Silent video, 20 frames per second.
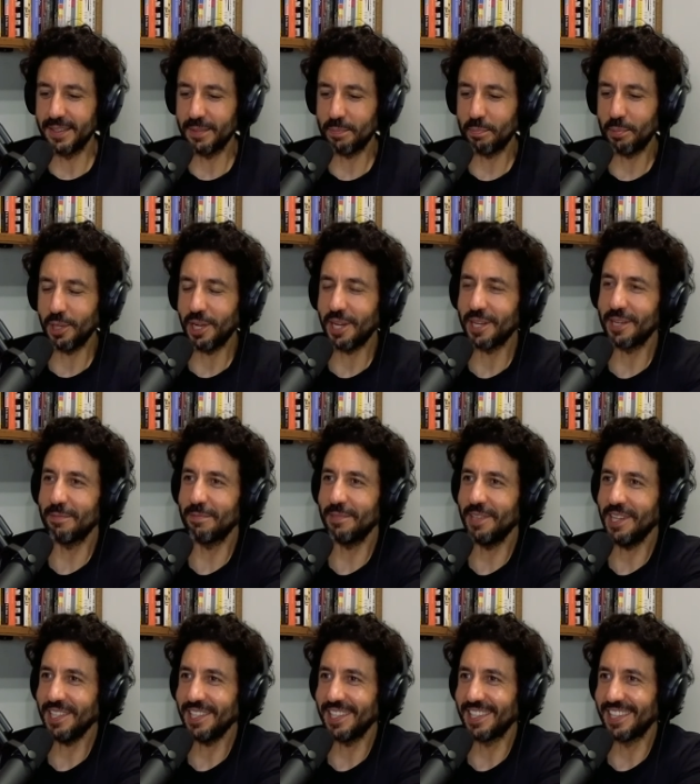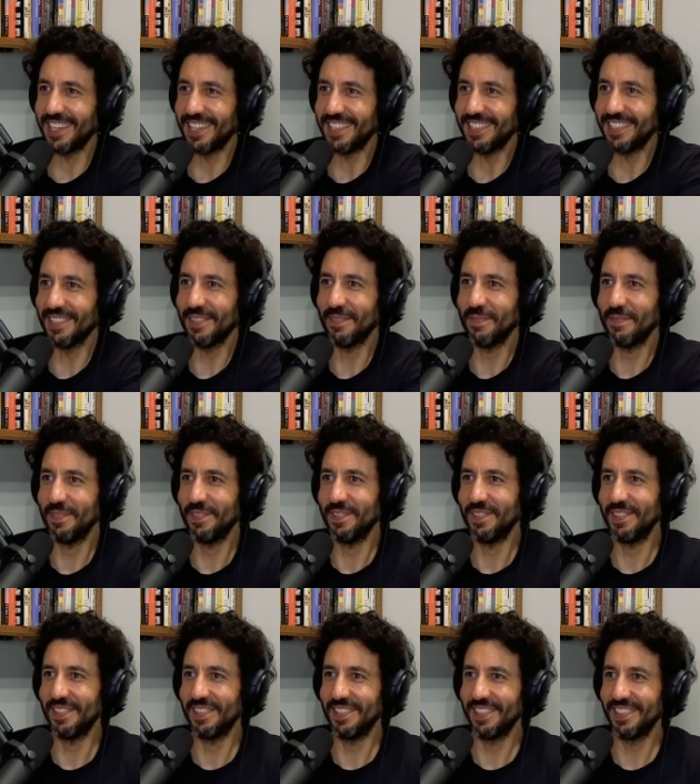the plot of La La Land.
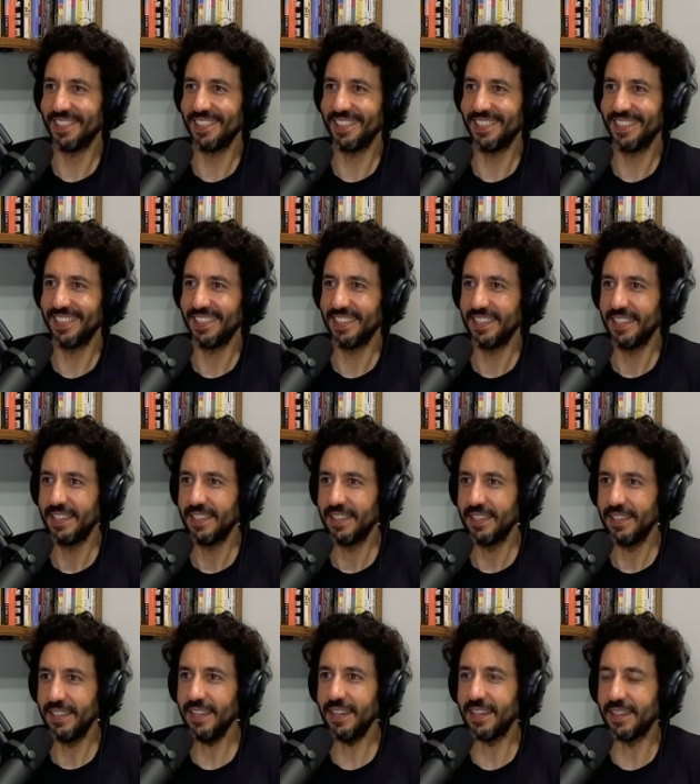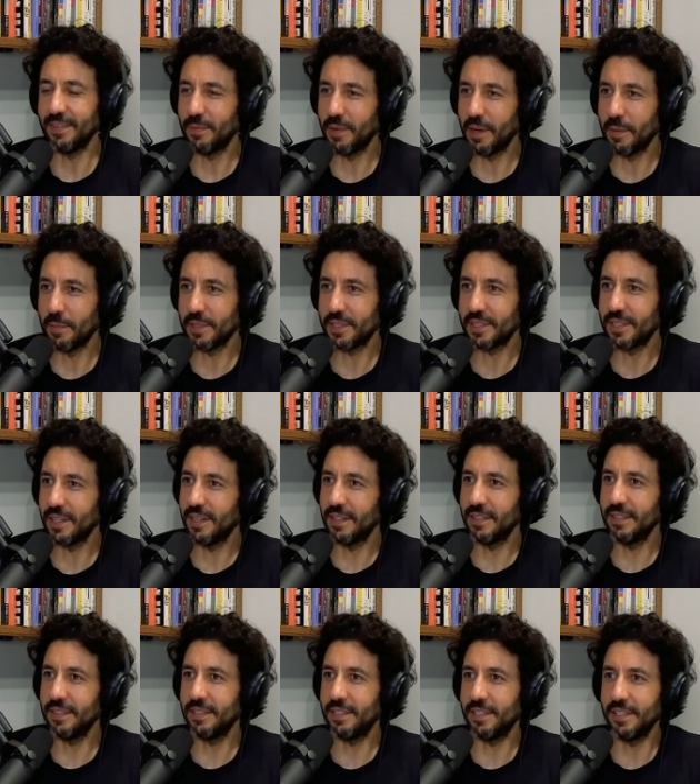Is that what happened? Yeah, Emma
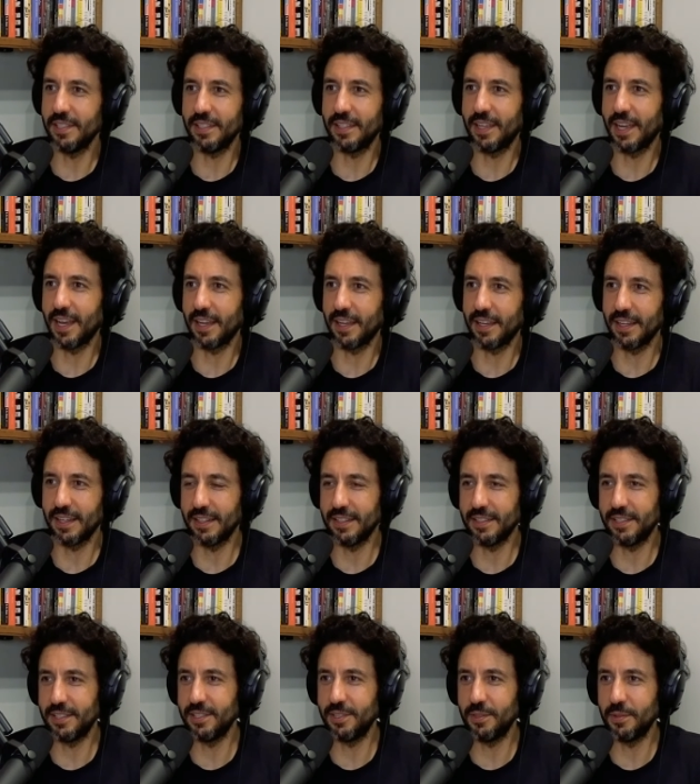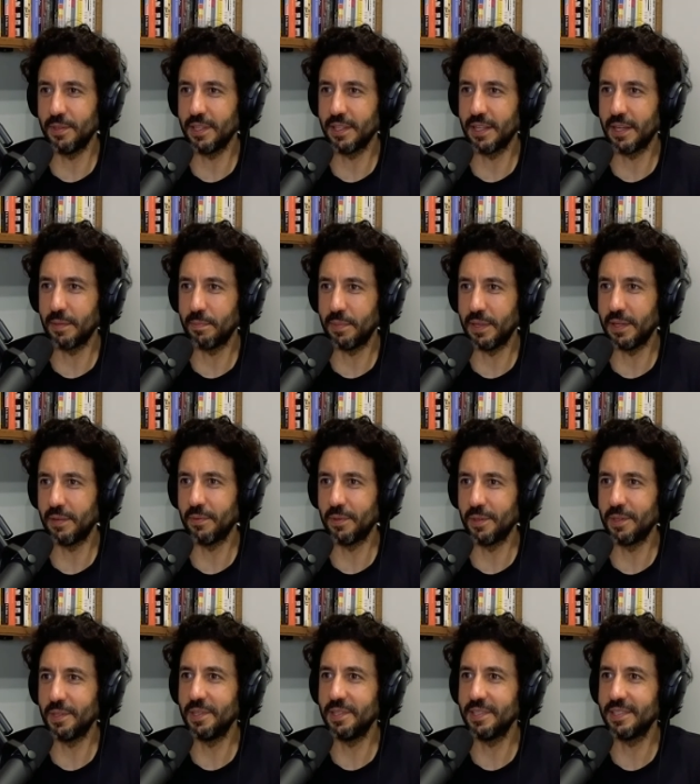Stone. She can't get. She's doing like bit
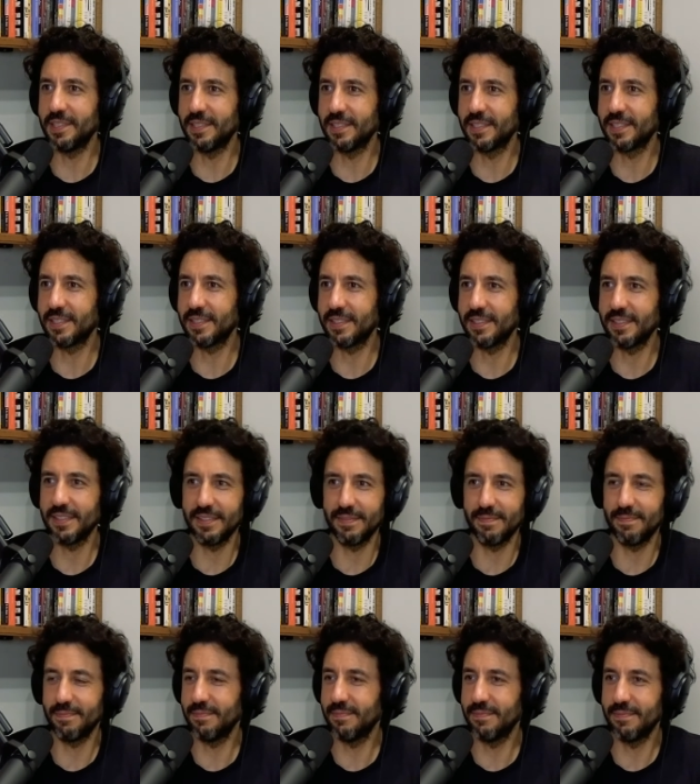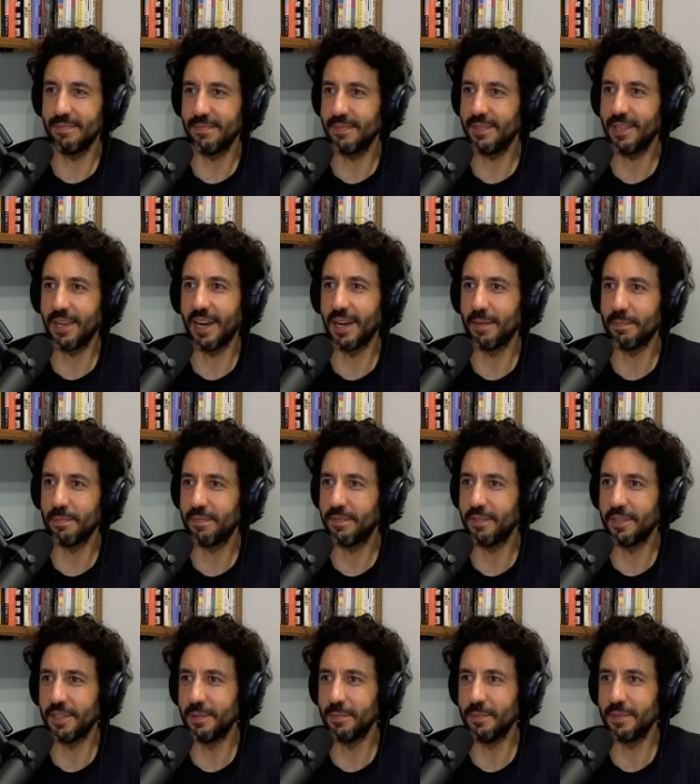roles and cop
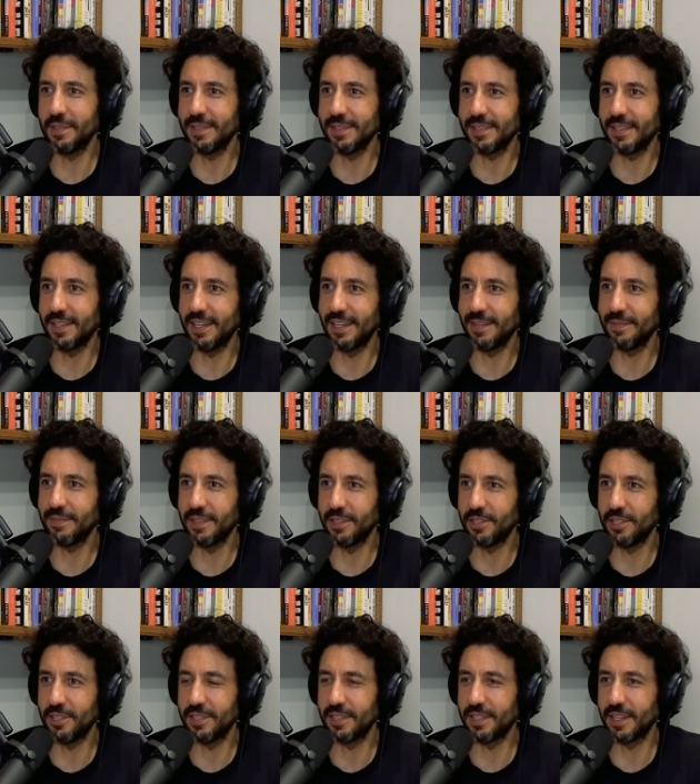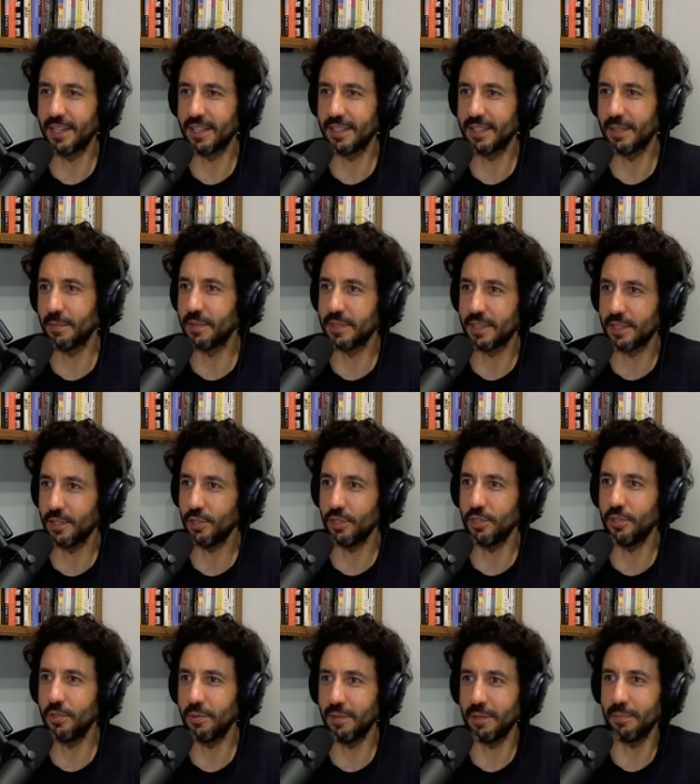films and stuff. And then she's like, someone's like, you
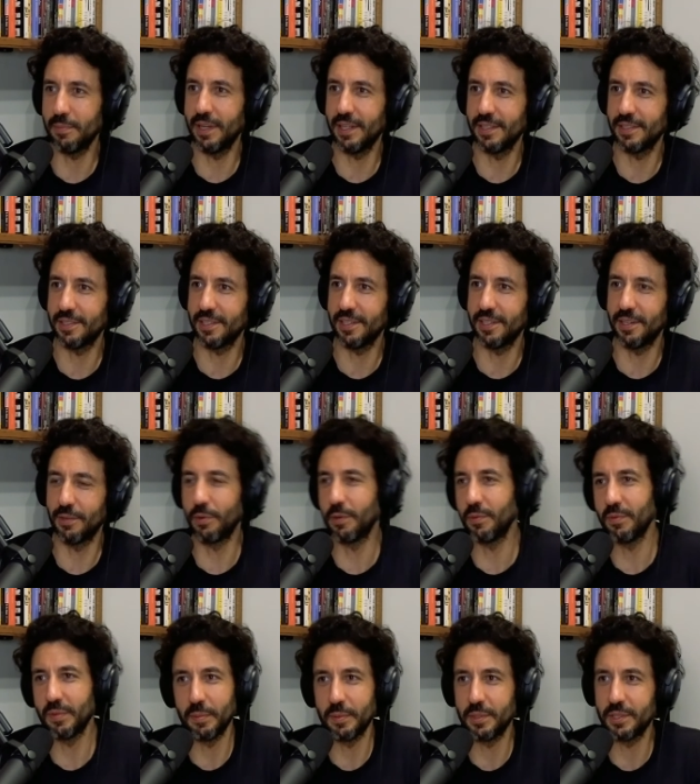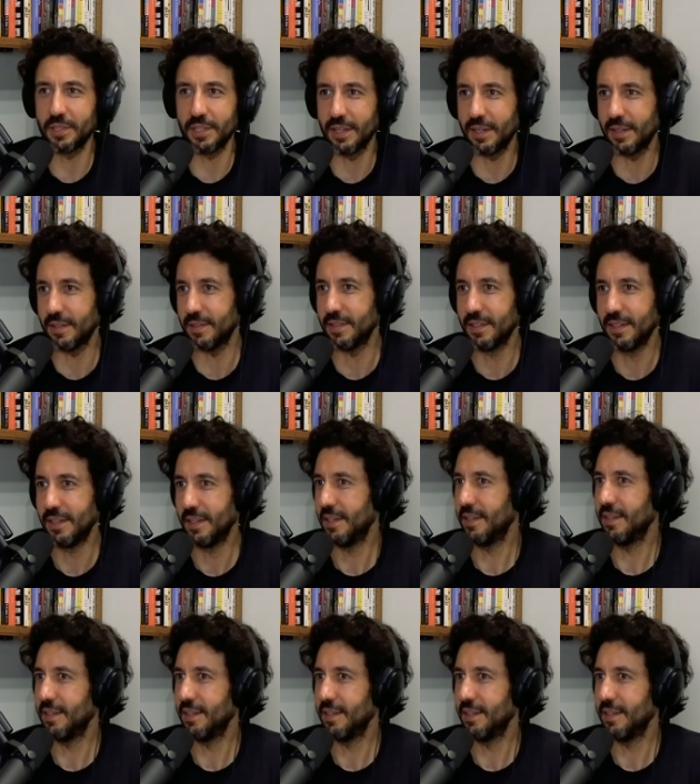should do a one man show, a one woman show, and